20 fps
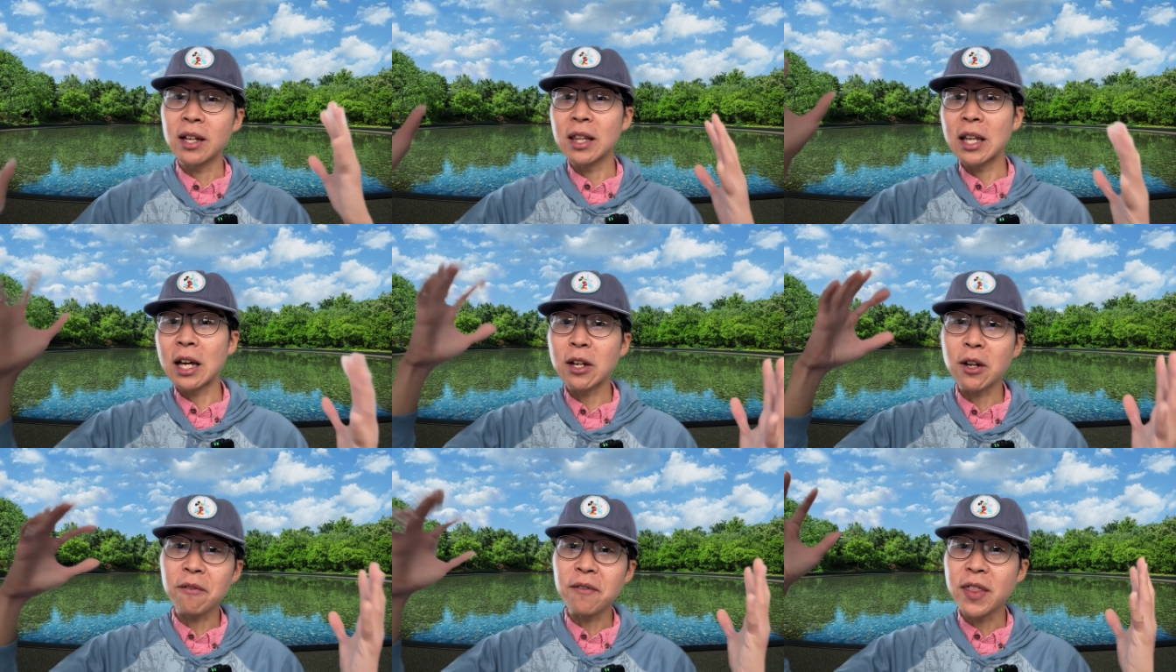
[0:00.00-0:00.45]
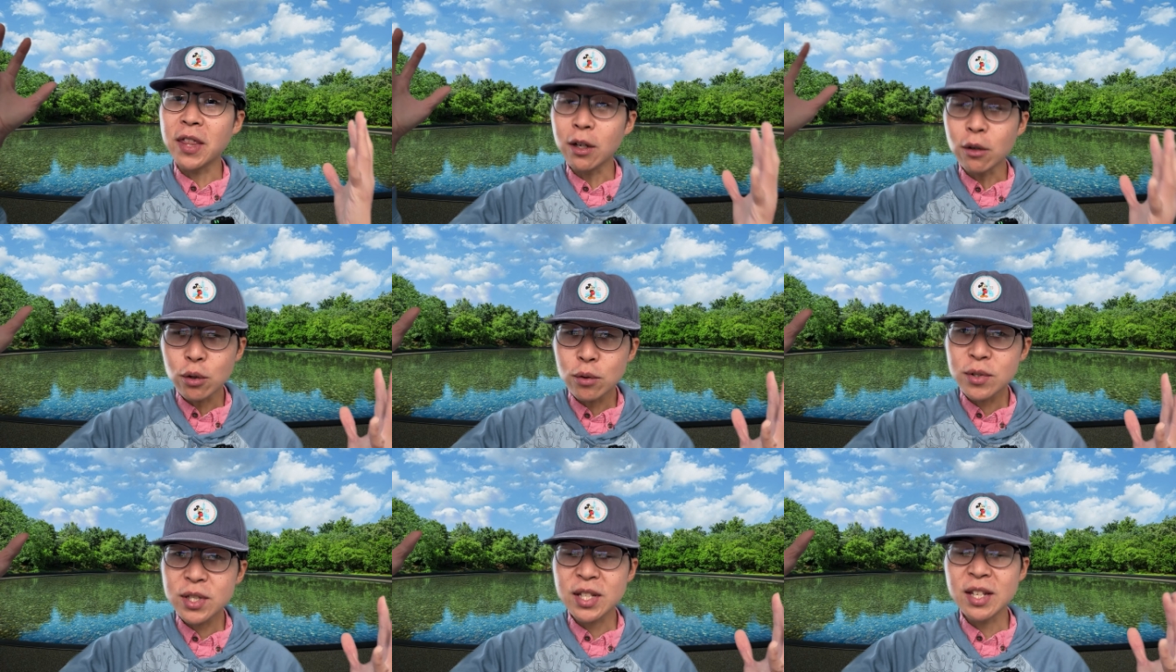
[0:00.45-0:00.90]
a lot of
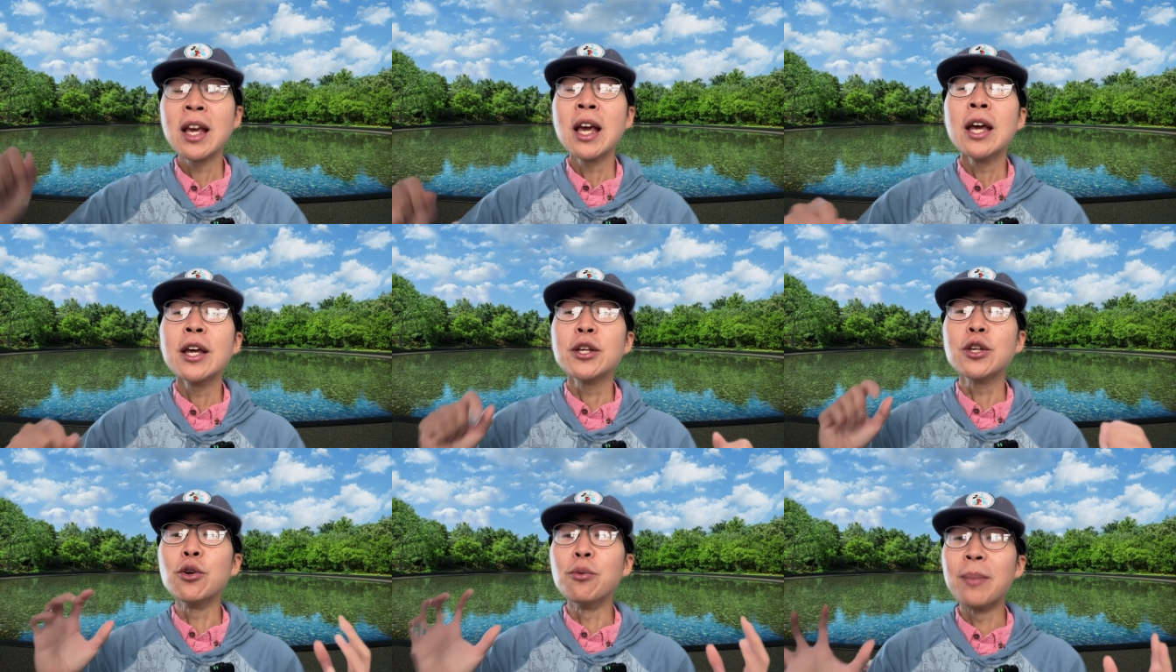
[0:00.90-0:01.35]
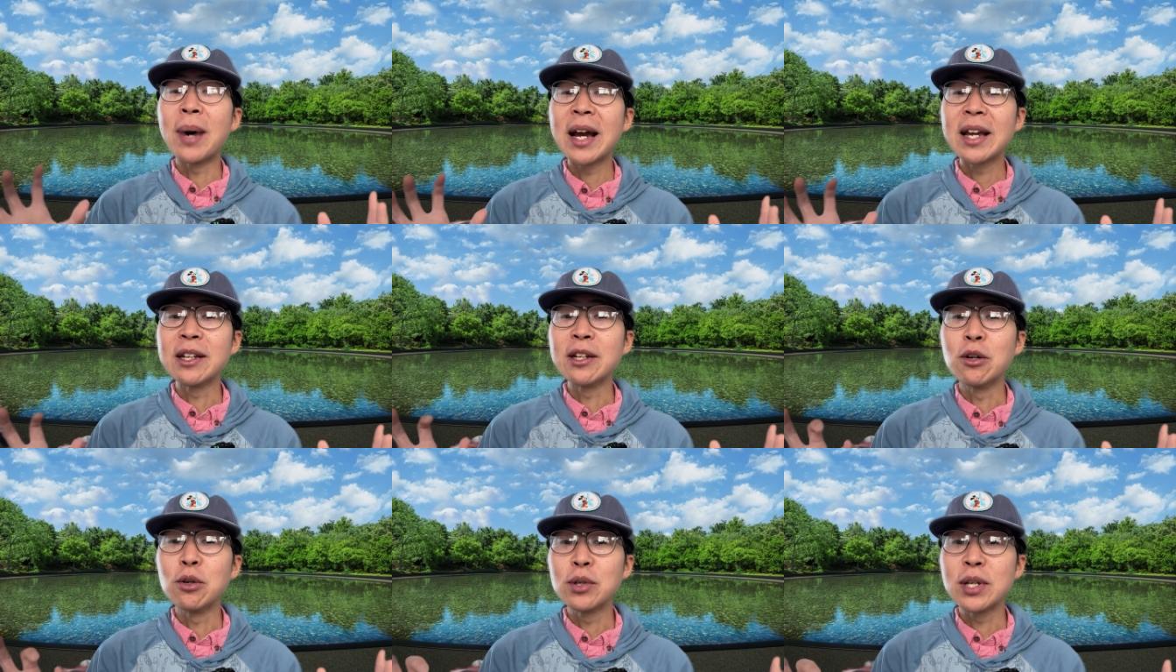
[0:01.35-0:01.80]
those, you might
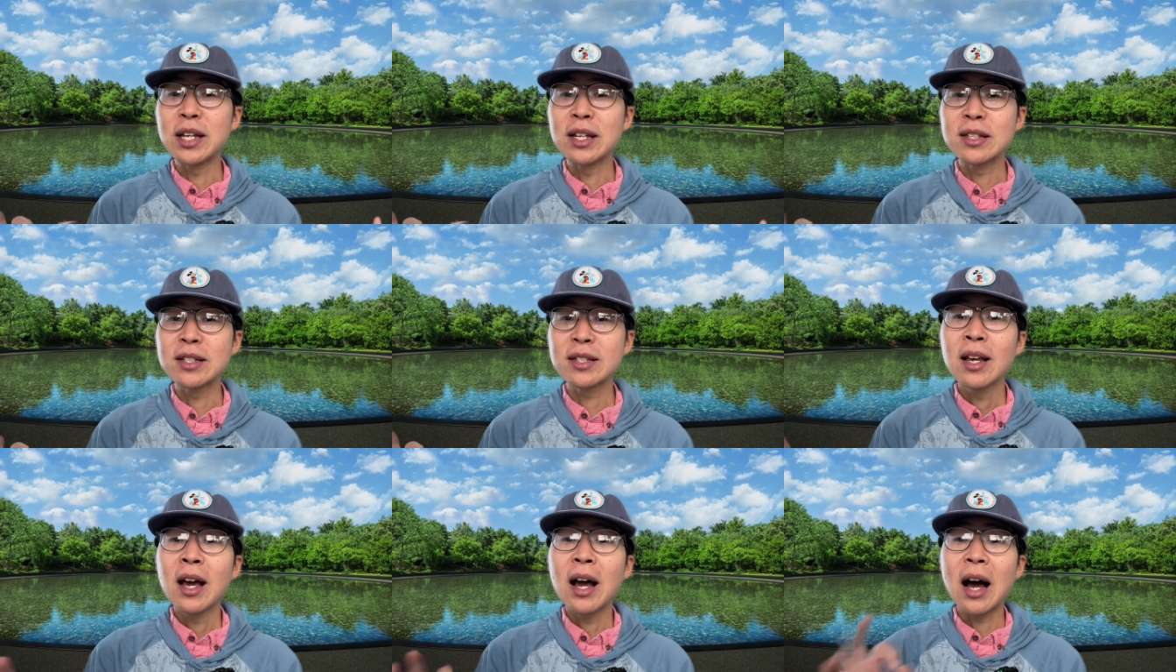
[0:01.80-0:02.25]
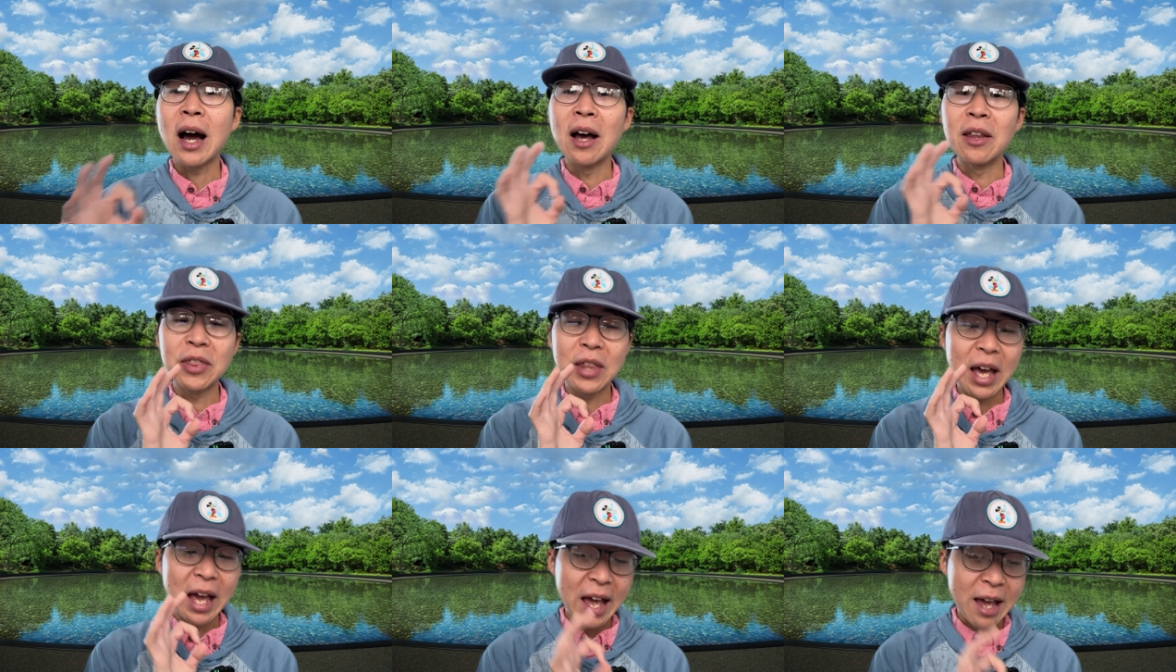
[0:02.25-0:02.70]
notice
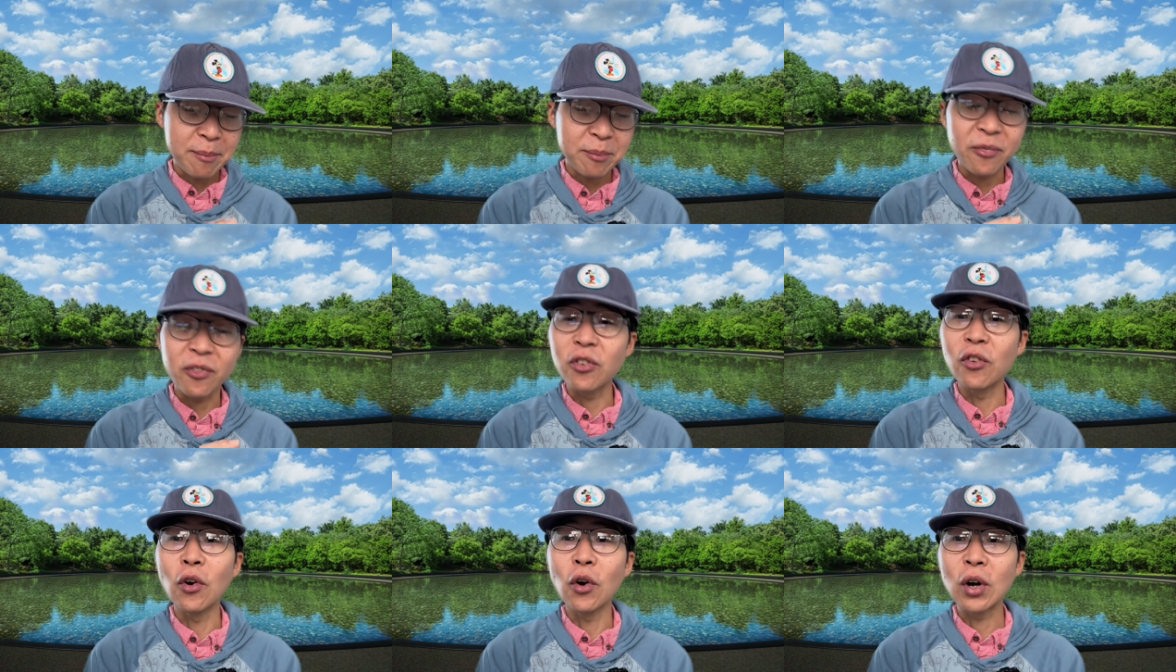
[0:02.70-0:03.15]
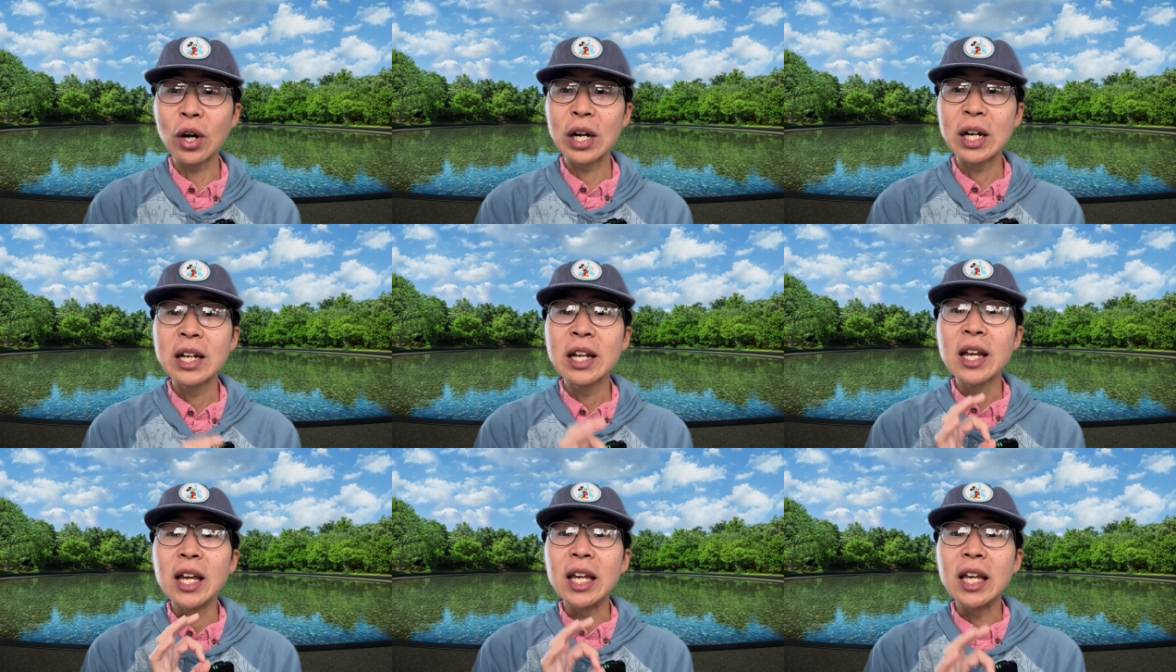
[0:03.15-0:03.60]
on the M4,